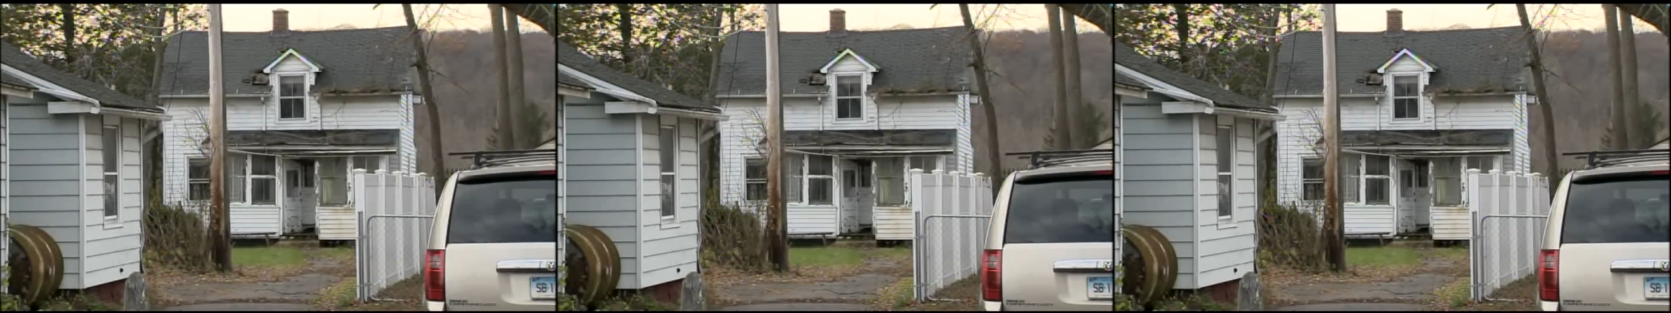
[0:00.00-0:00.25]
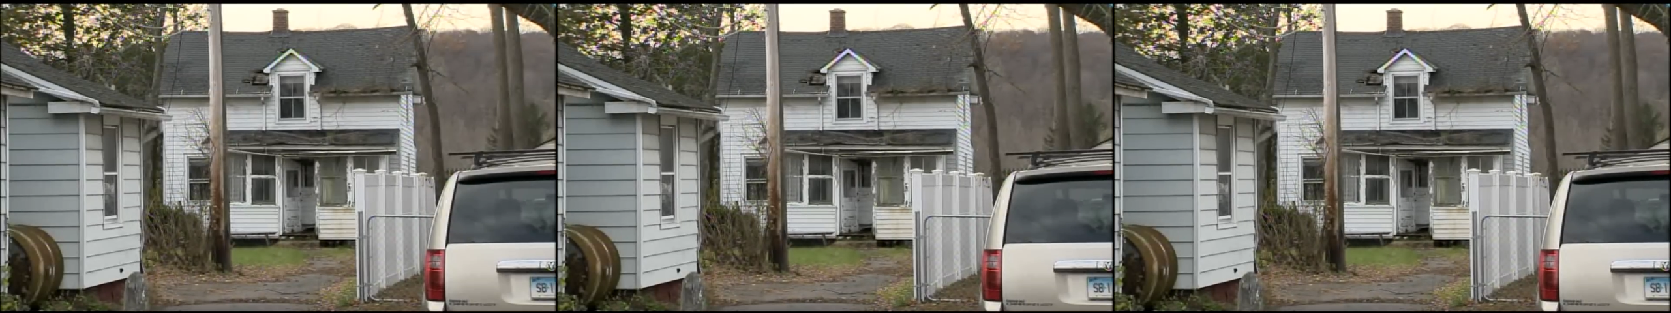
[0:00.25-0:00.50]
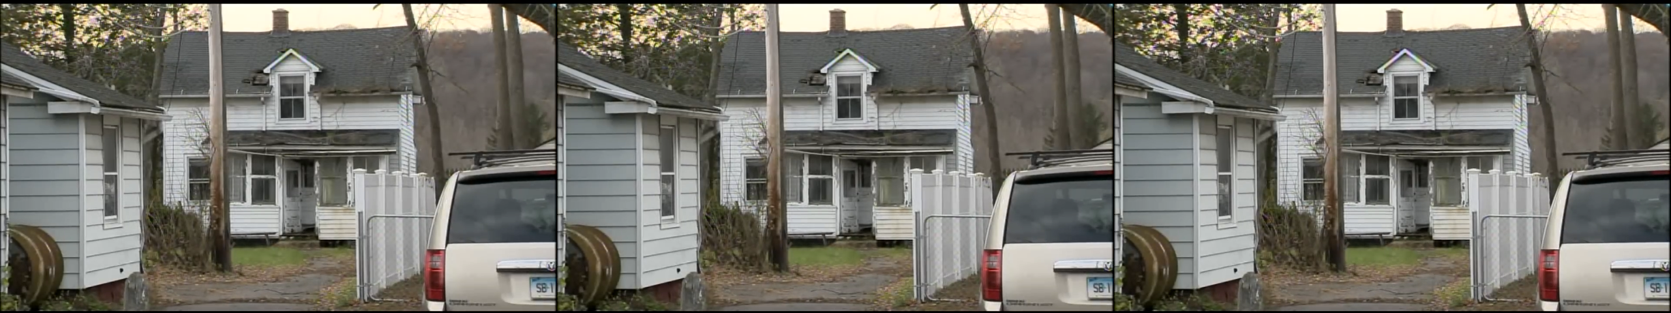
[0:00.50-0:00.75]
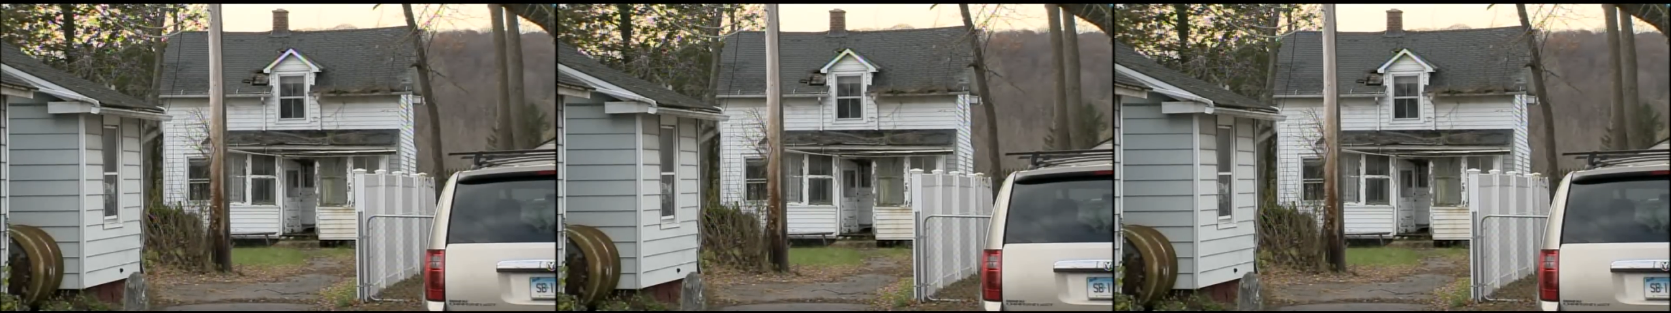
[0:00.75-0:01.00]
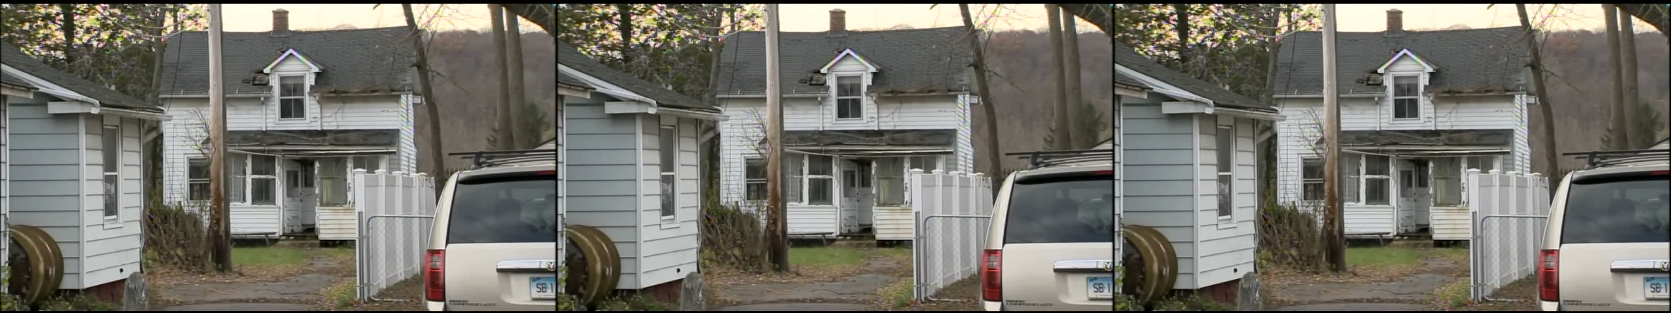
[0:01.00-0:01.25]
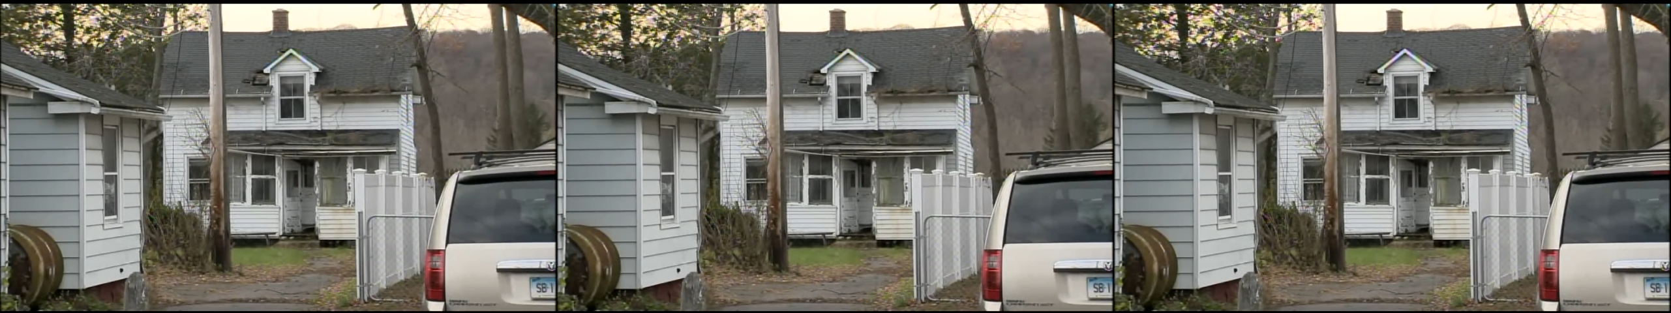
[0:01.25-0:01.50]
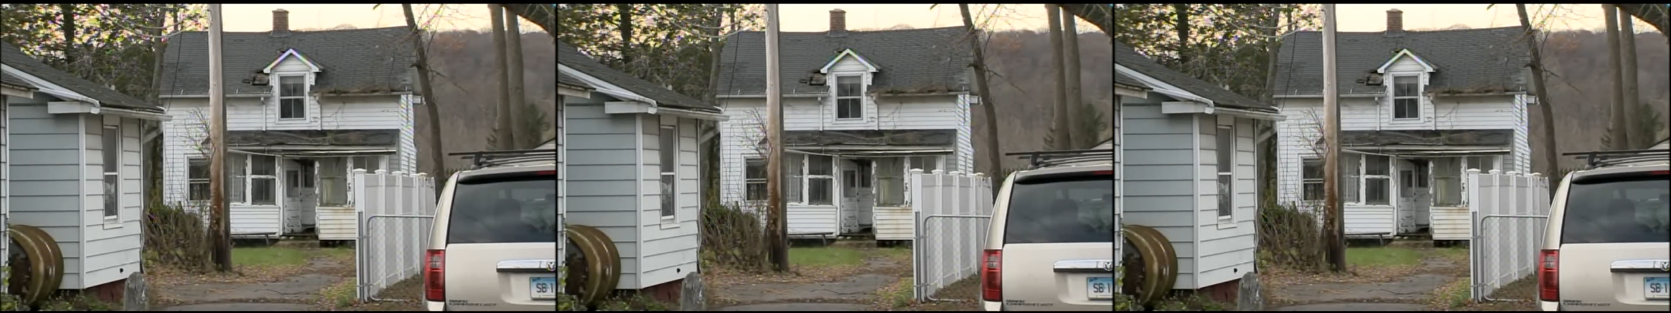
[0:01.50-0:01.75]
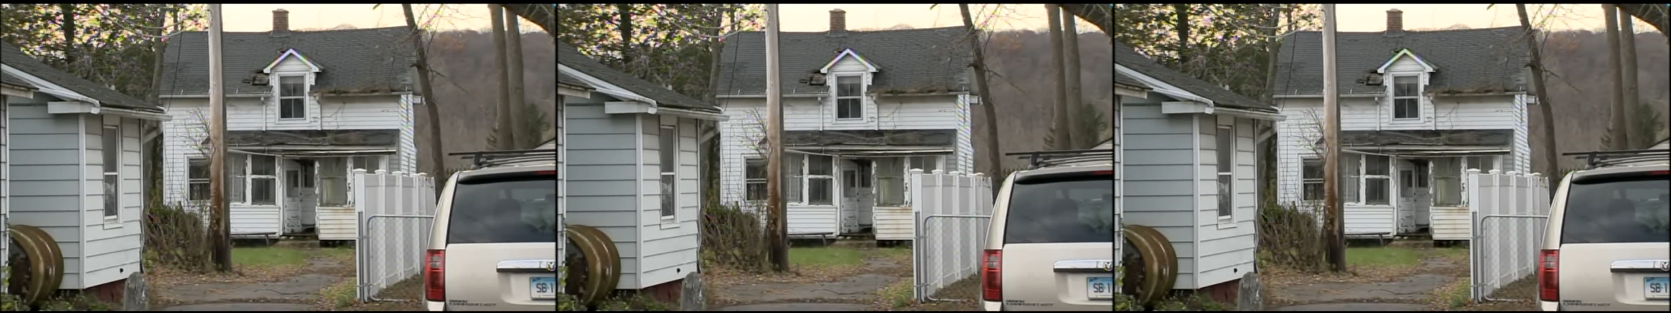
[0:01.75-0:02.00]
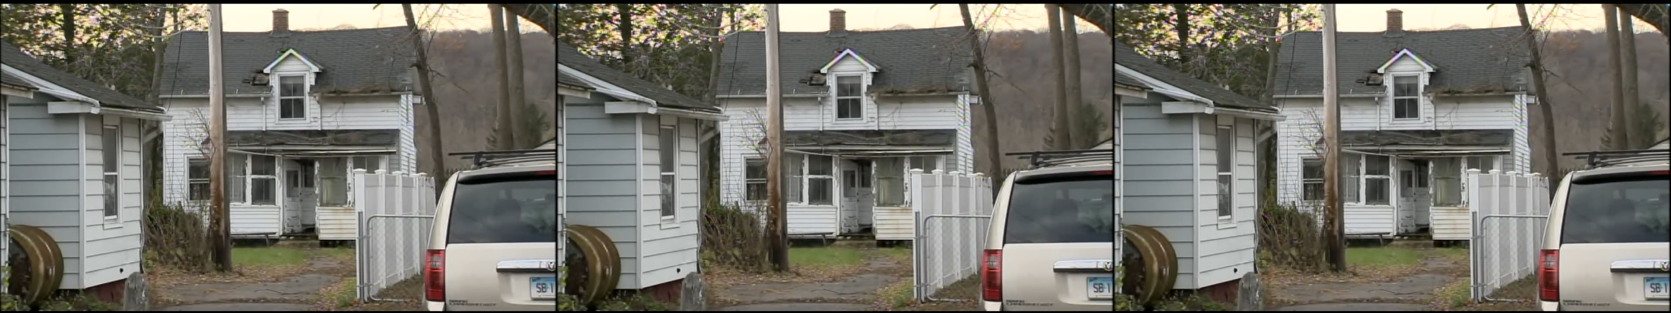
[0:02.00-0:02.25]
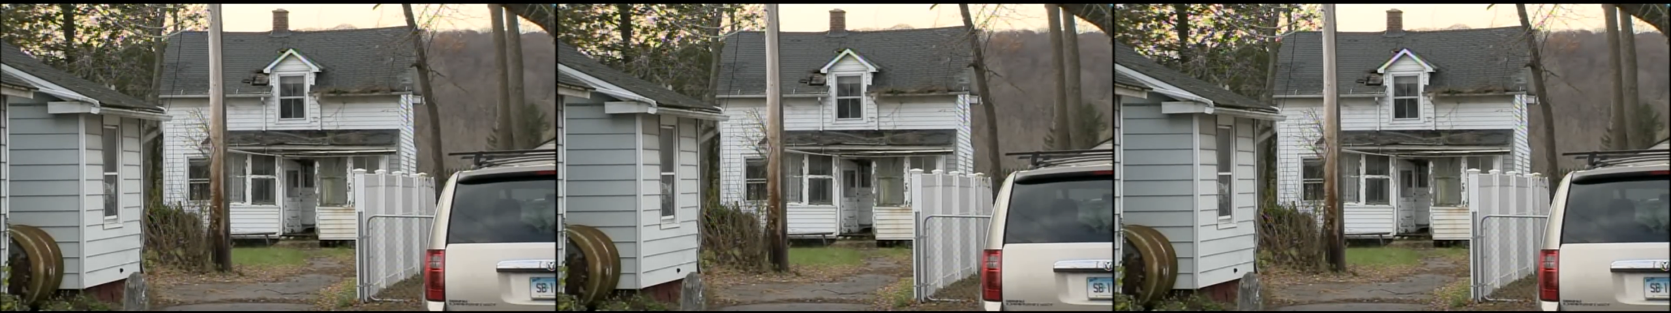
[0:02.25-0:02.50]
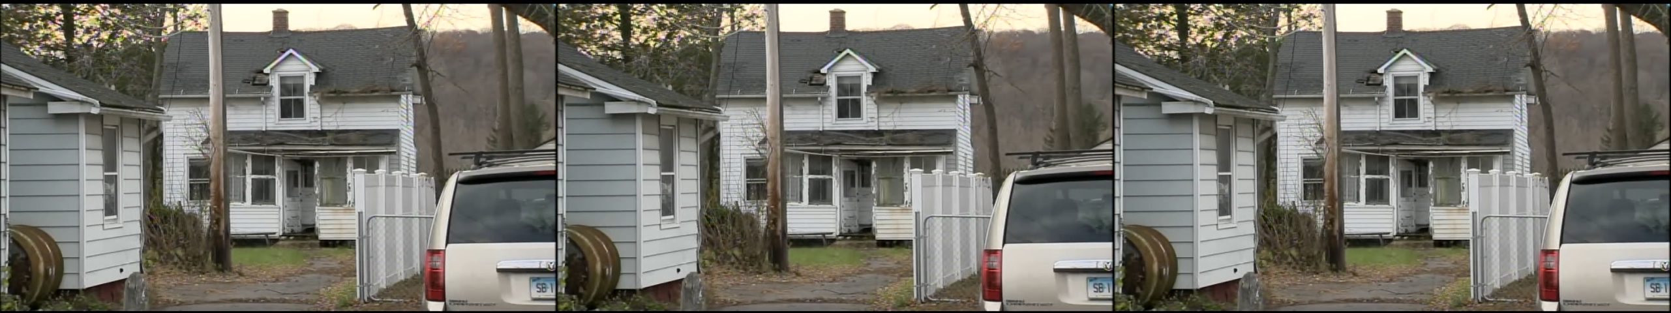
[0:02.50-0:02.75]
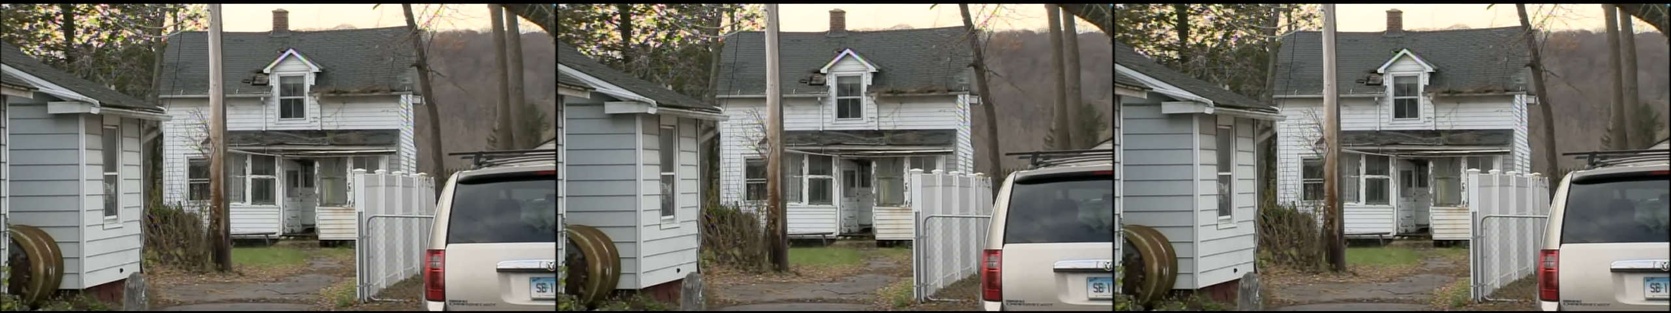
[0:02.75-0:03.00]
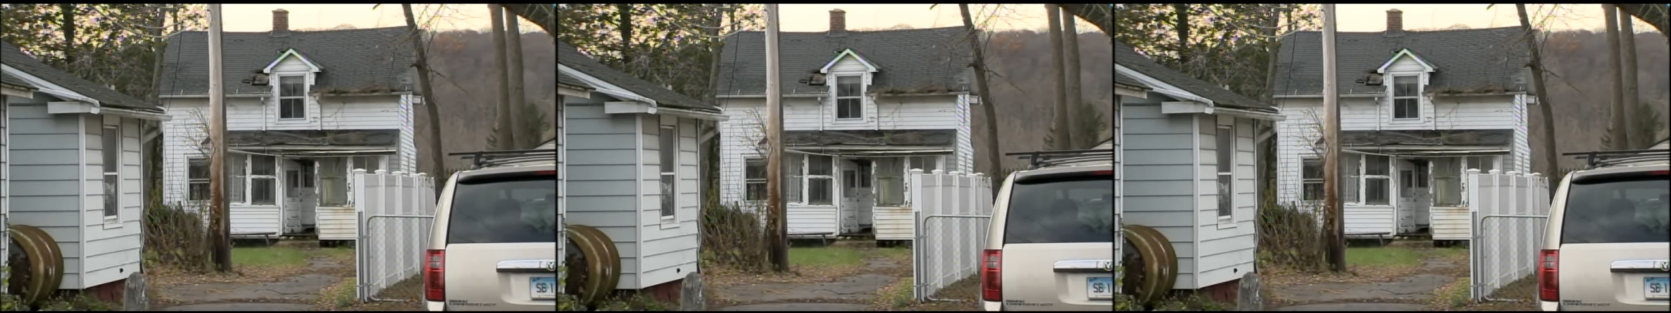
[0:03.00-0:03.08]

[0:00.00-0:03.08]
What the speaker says: [unreadable: no face in view]